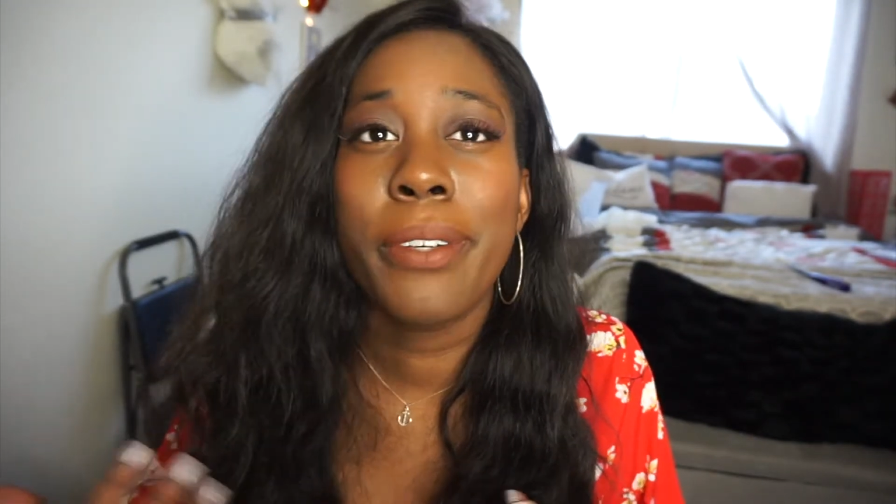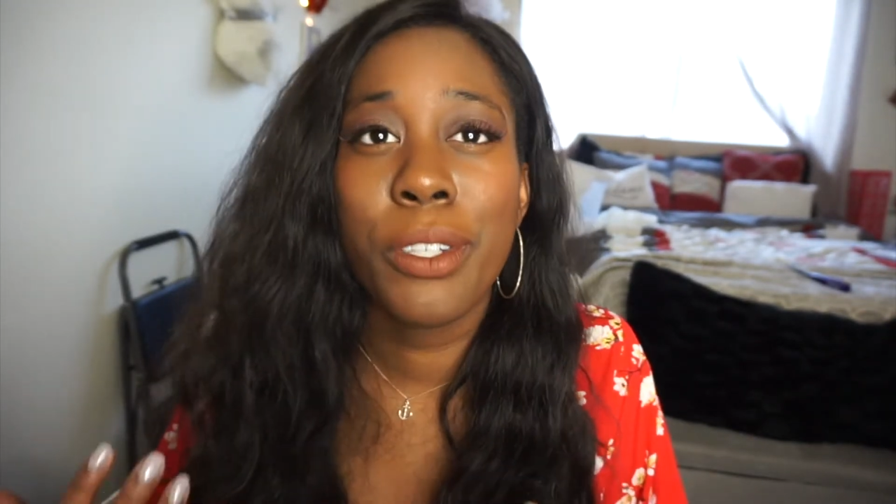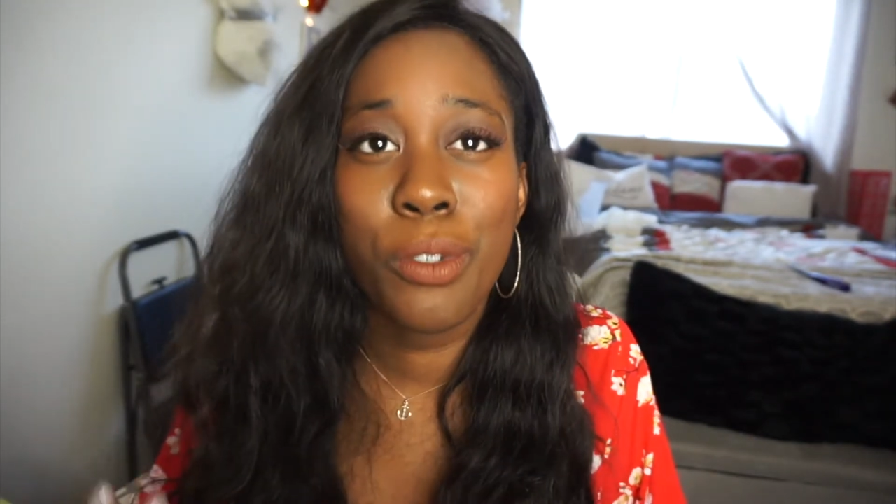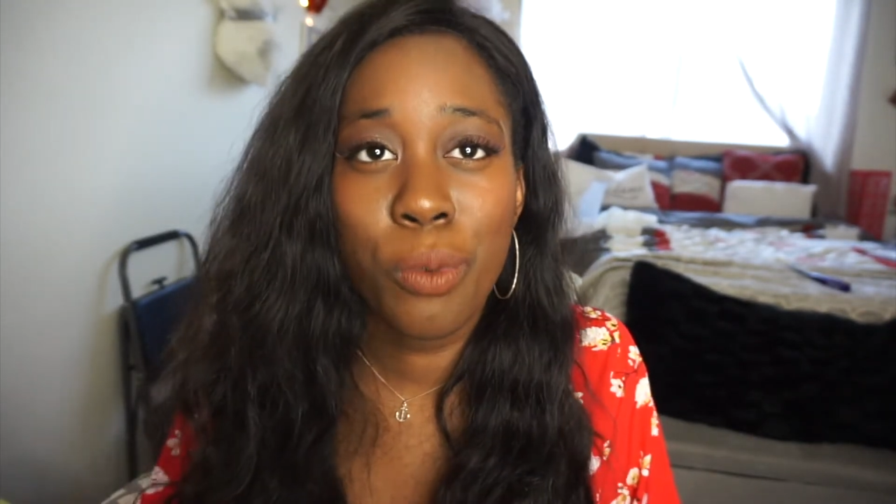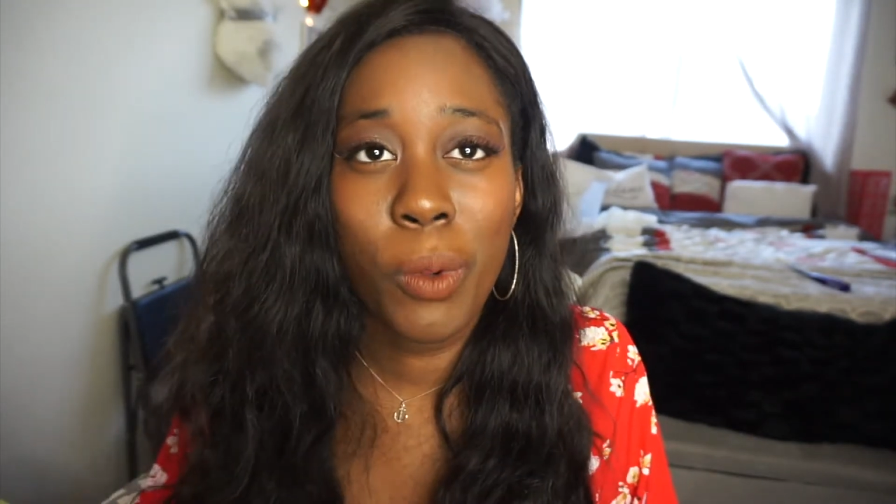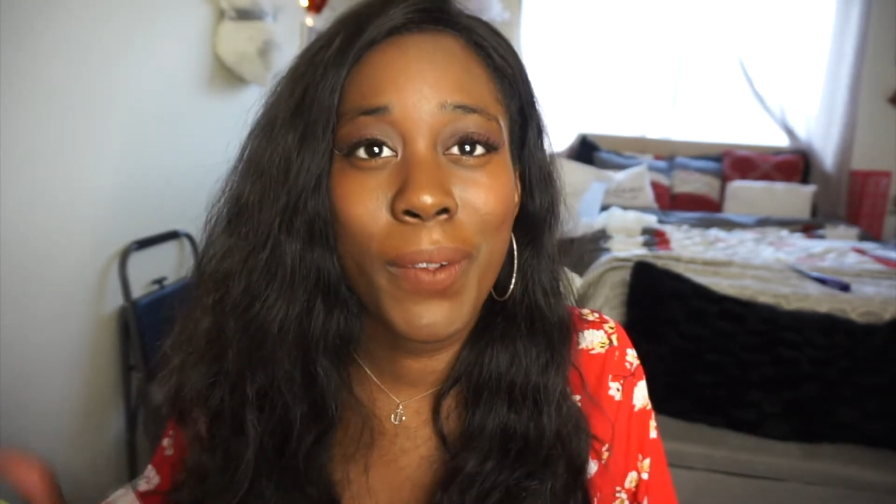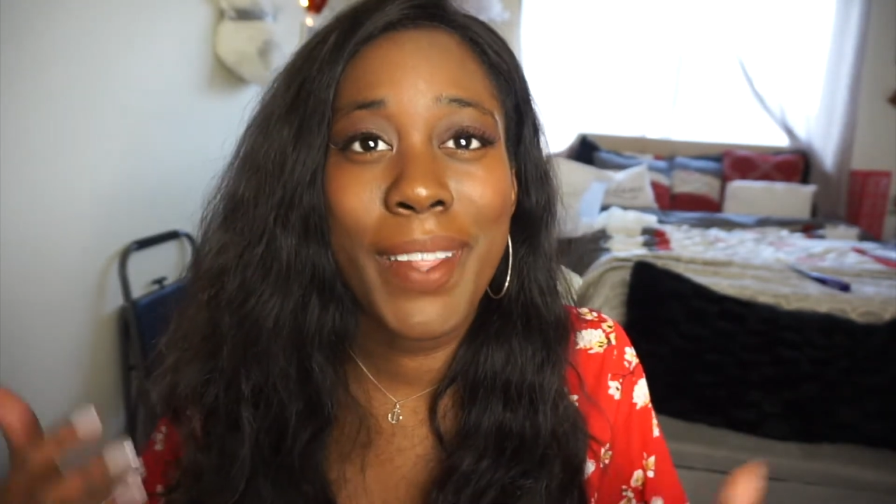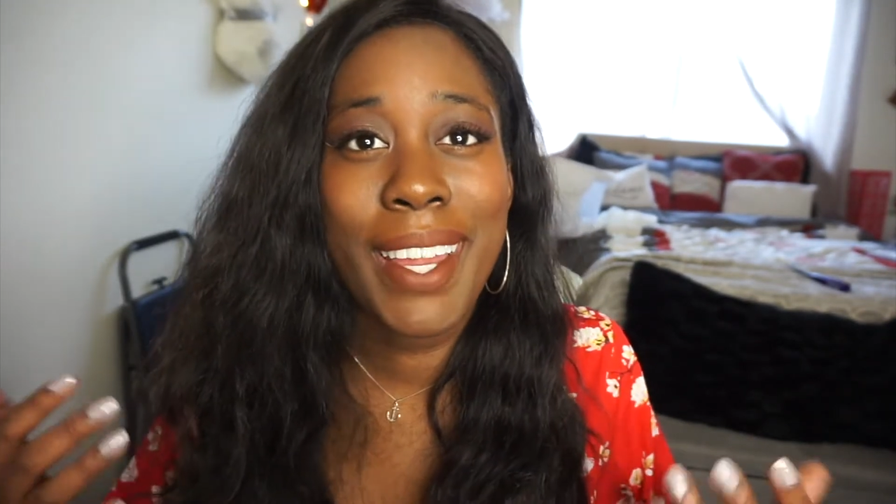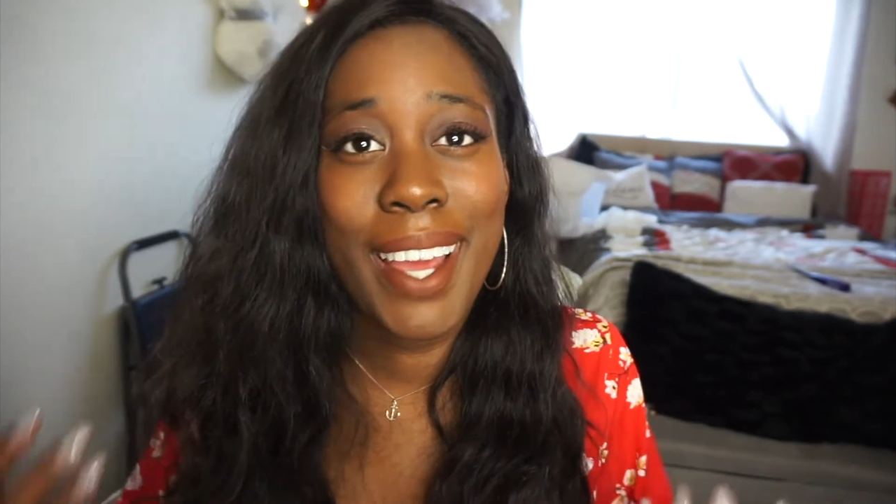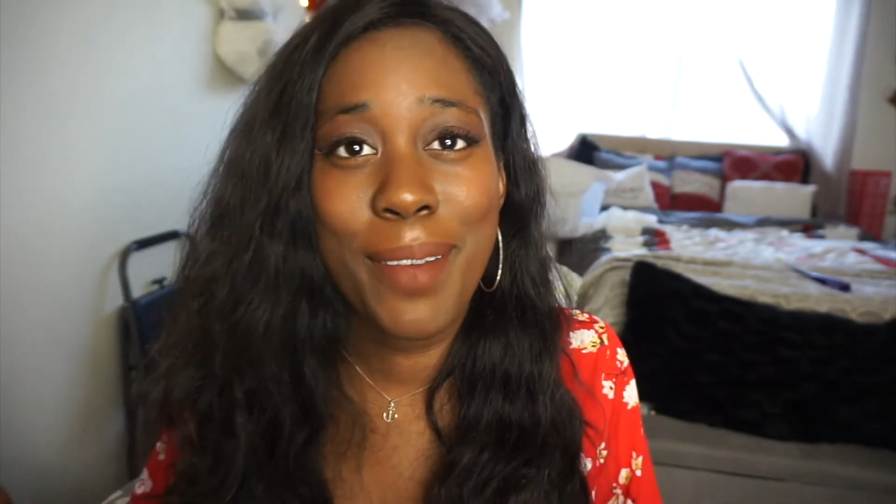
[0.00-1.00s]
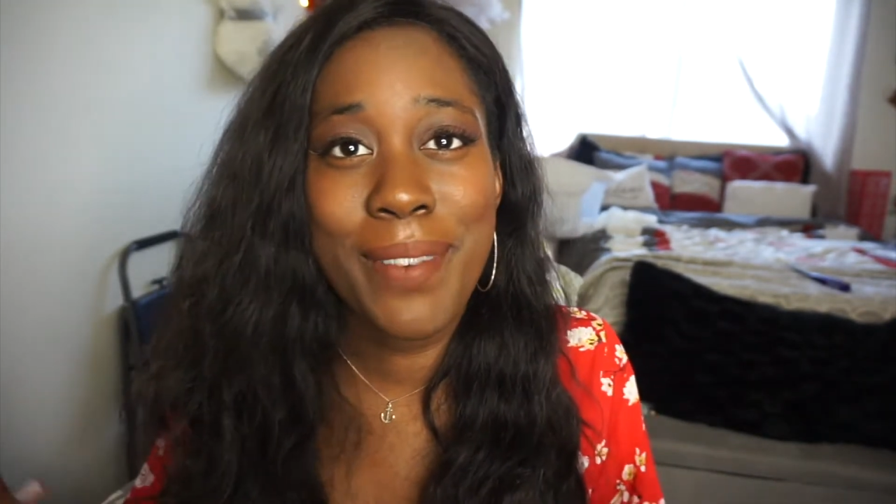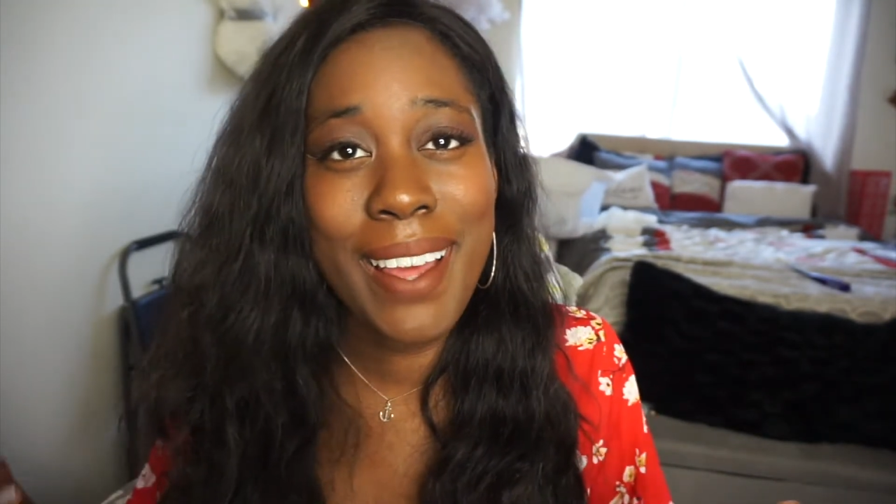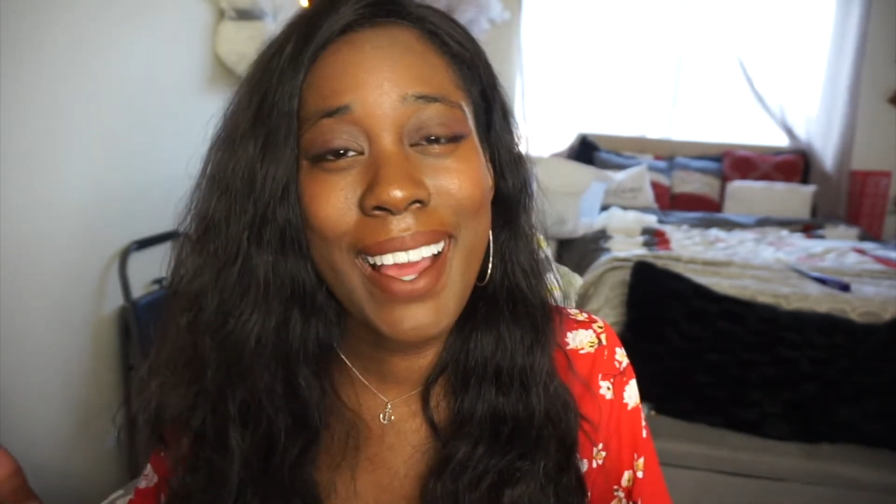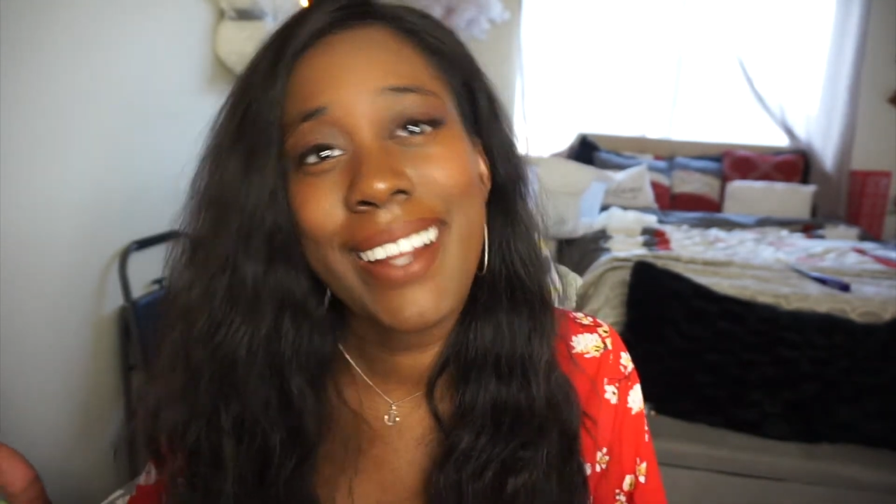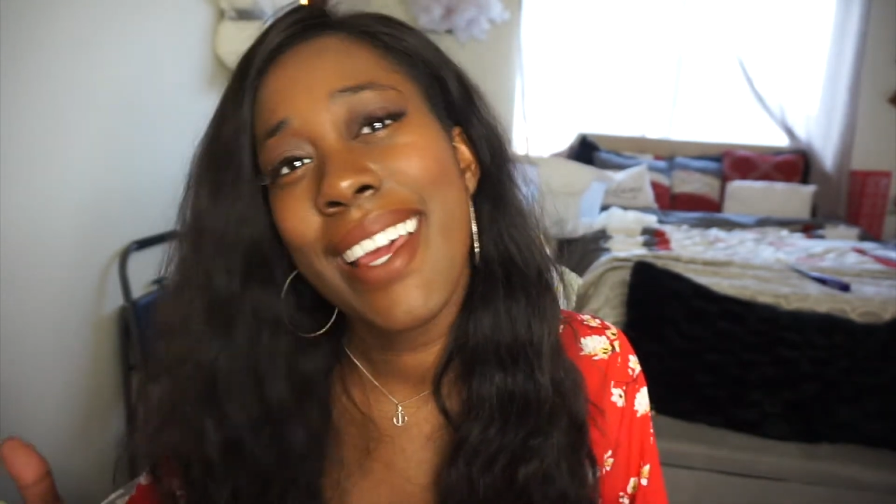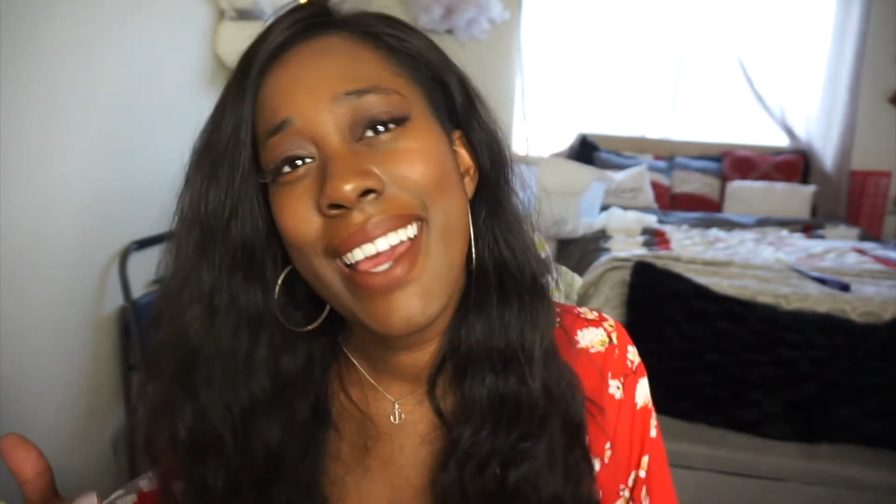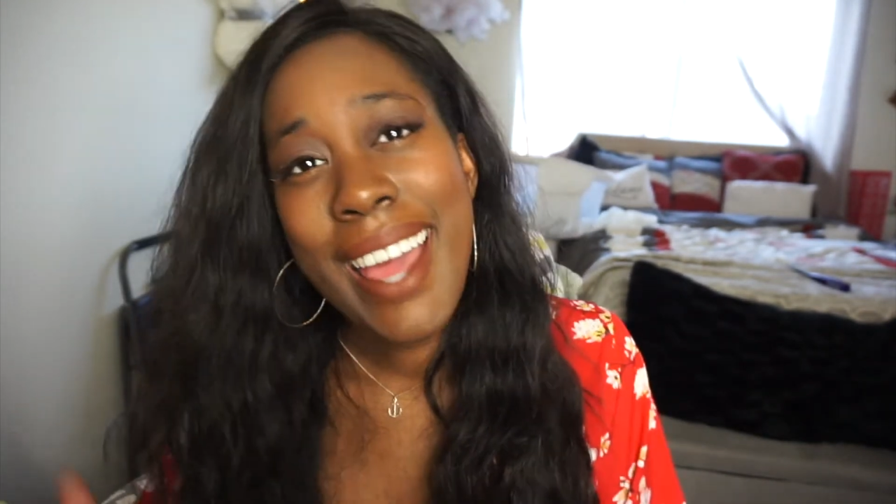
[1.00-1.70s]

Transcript: control that I'm not